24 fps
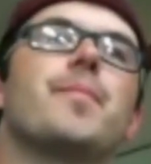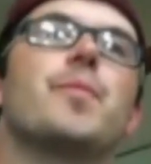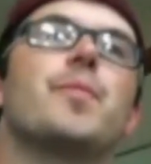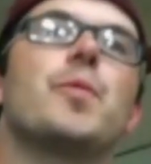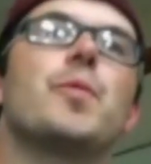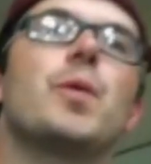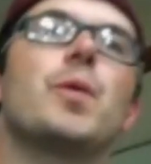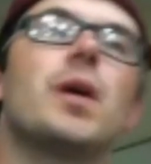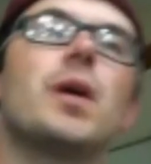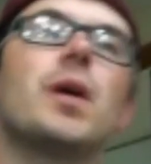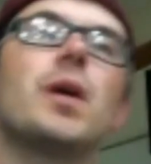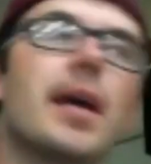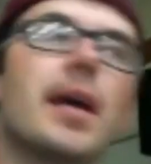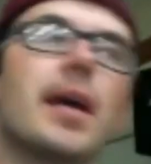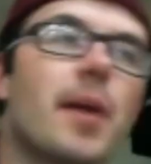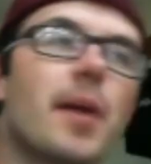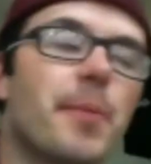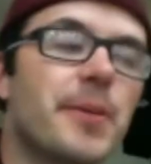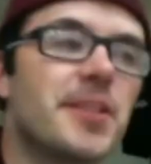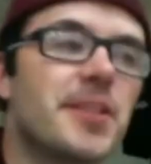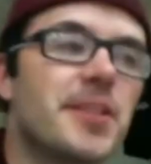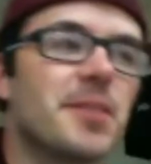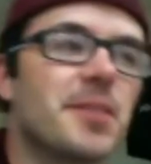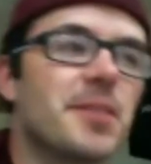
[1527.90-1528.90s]
Well, our
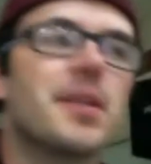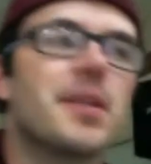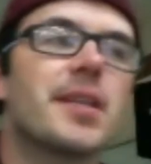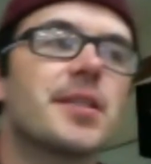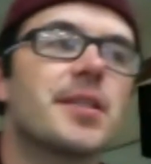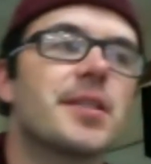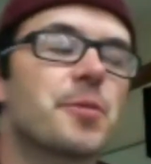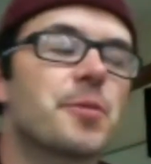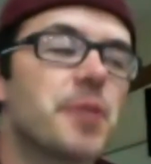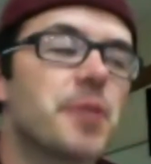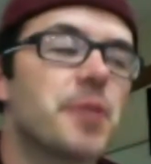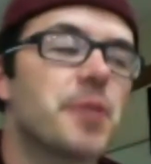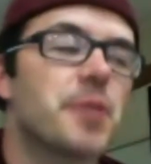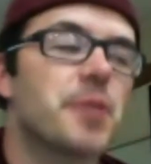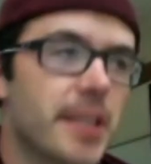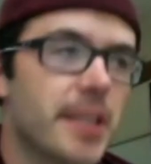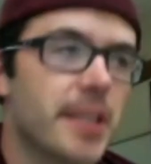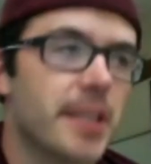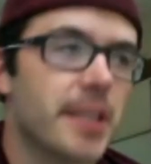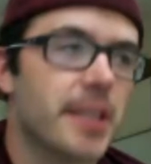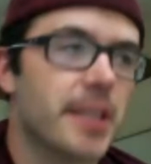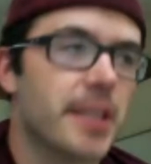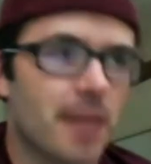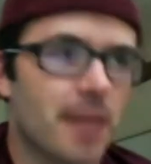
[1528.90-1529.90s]
principal does a really
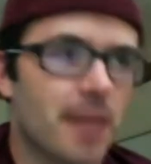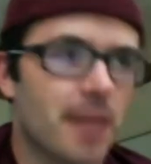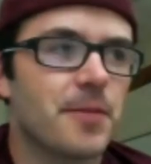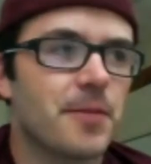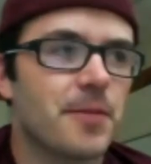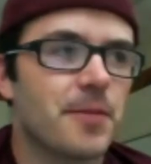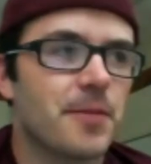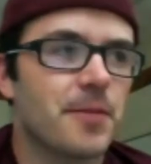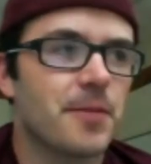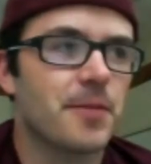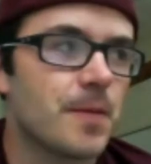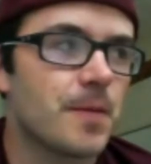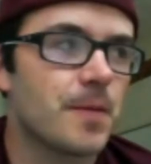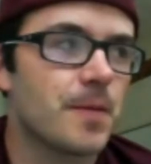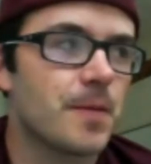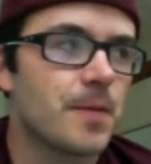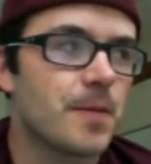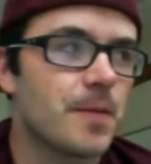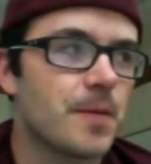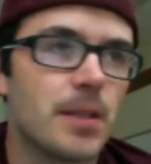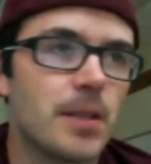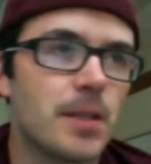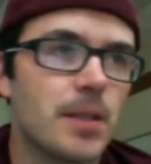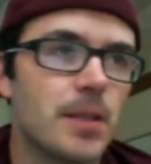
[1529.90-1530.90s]
nice job of,
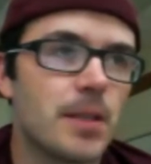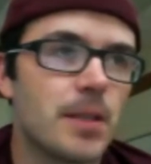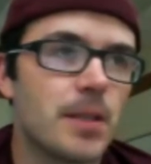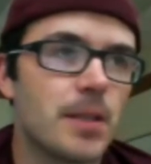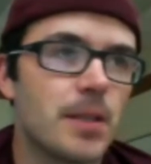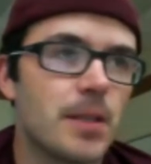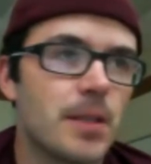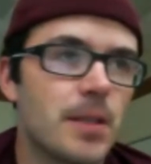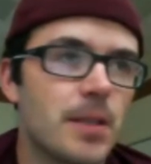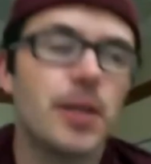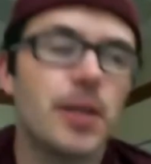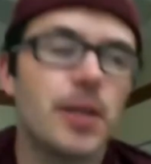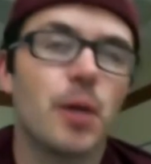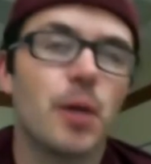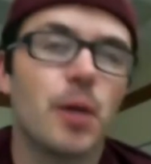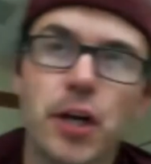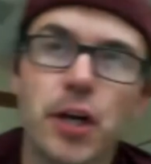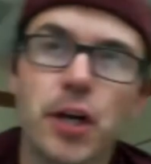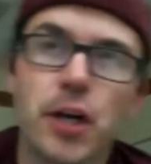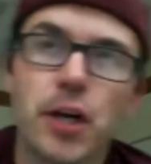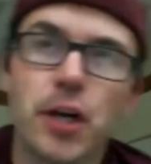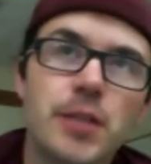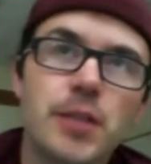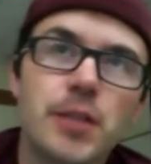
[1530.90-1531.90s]
preparing
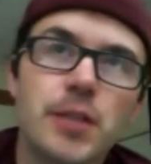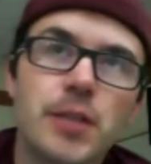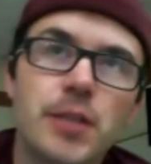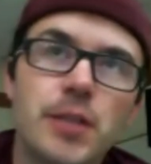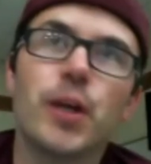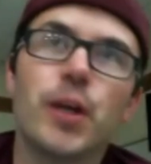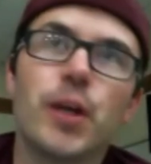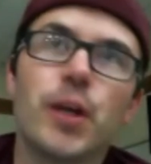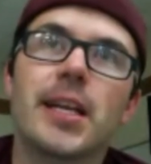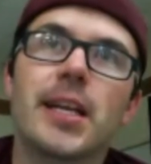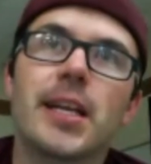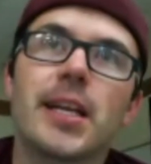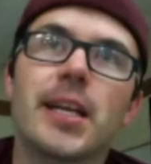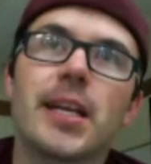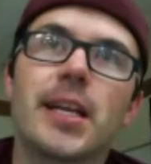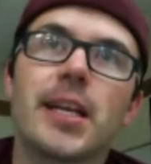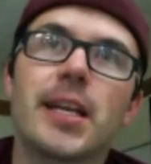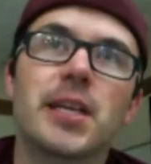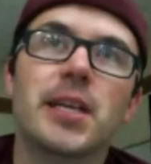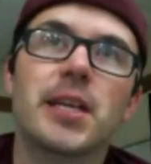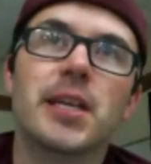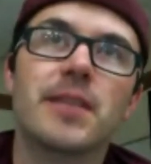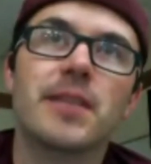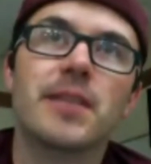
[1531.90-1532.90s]
us for it, letting us know,
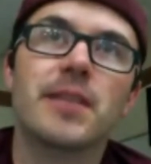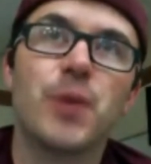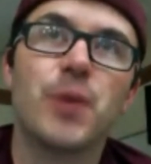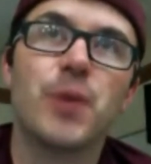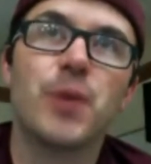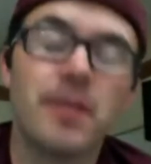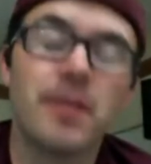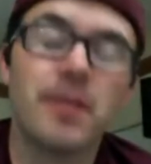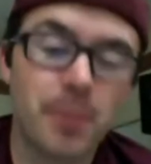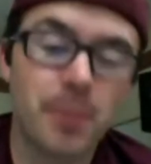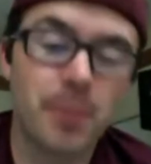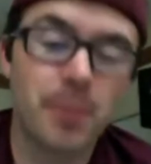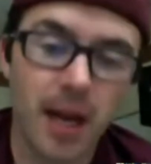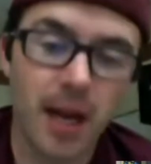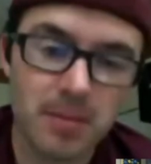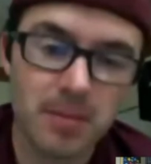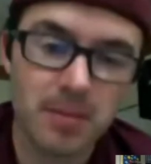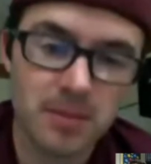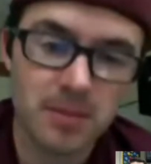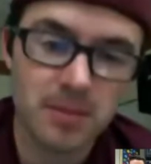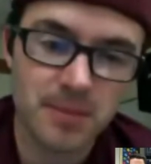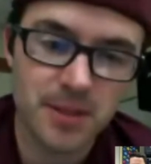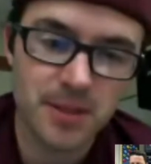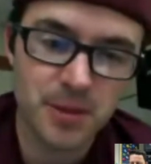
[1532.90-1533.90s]
like, if you have a
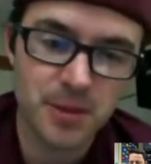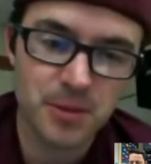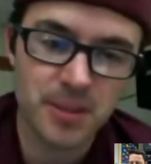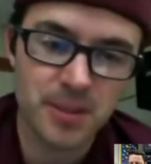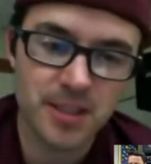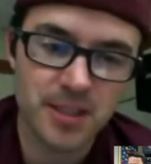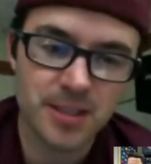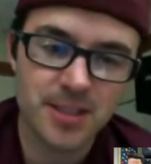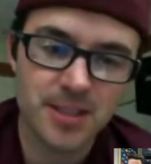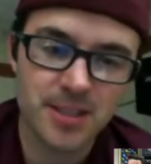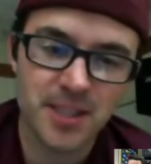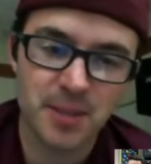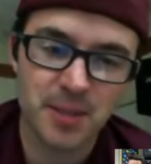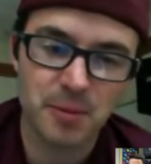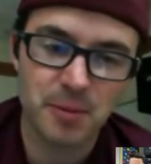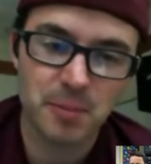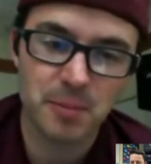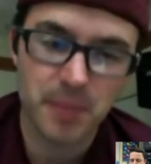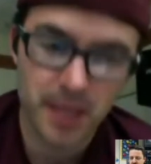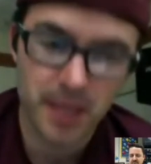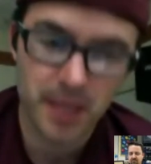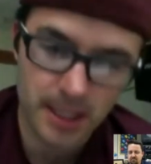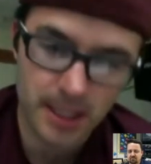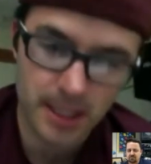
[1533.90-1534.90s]
problem that you need to share
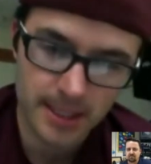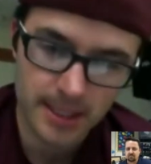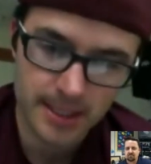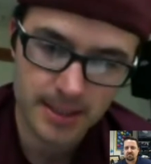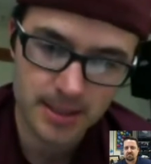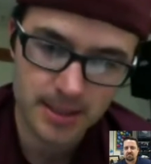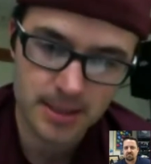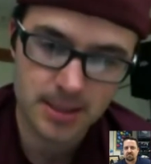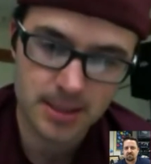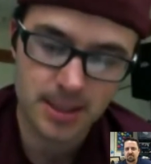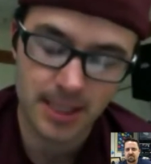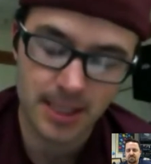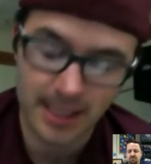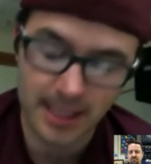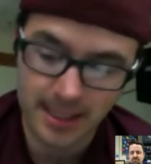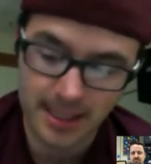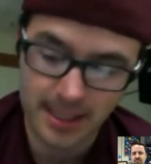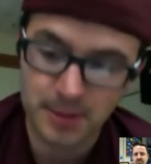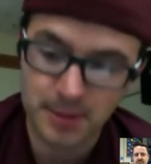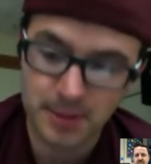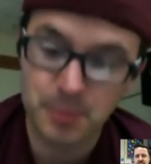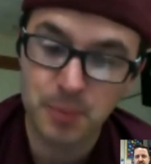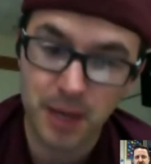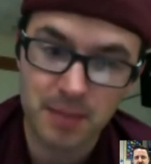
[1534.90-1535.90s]
with parents, like,
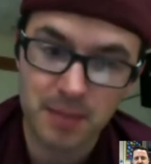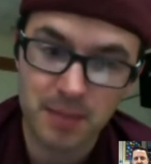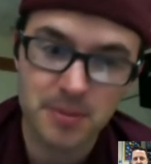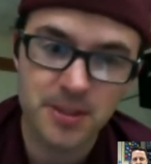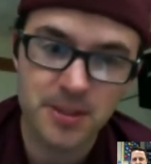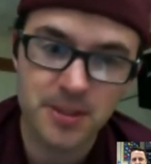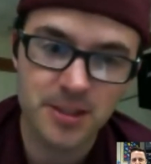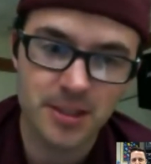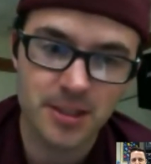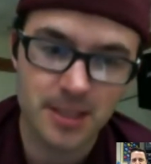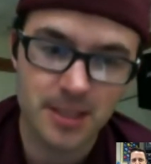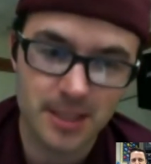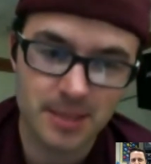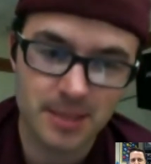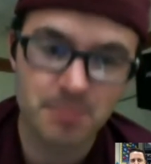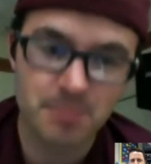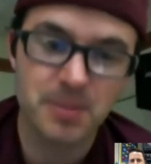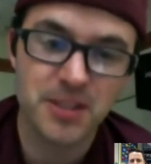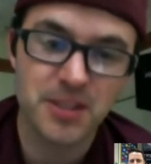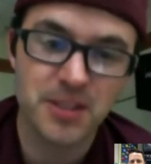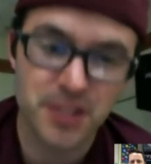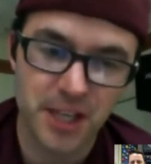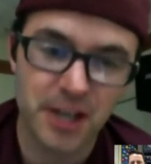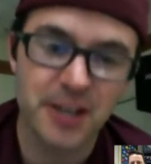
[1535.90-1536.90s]
you probably should
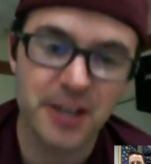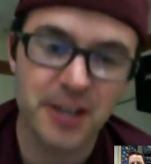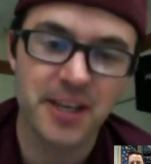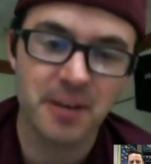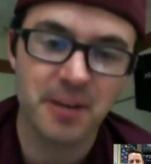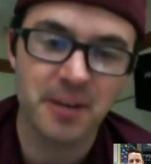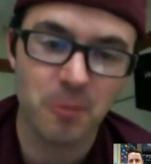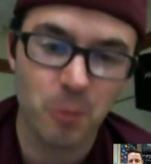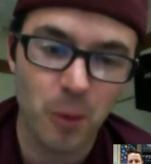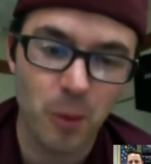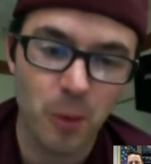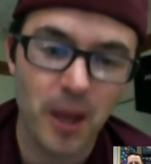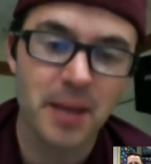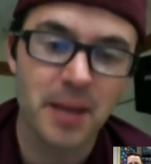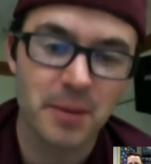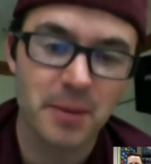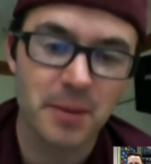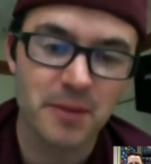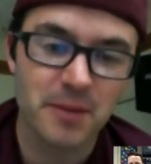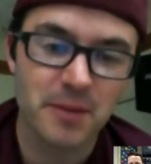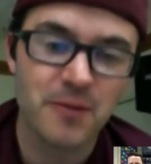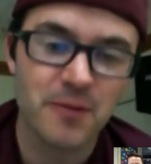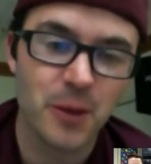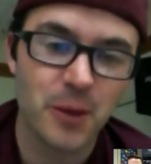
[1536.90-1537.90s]
be sharing it way
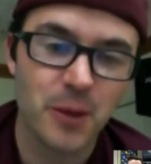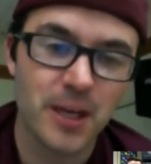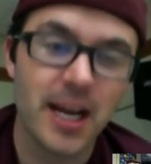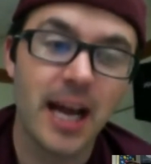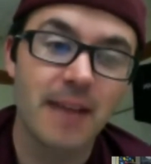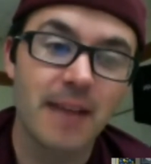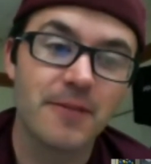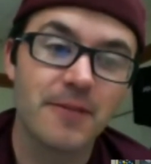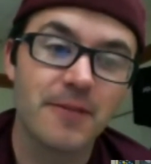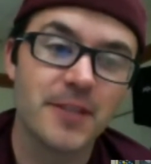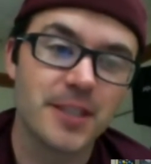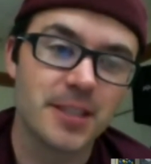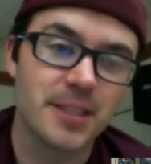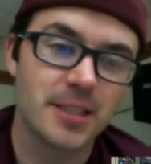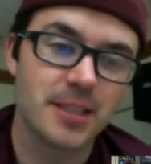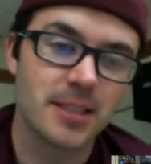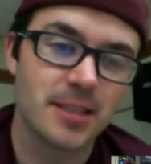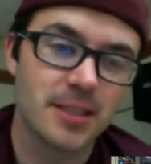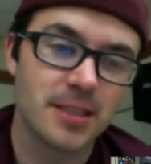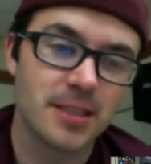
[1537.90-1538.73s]
before conferences.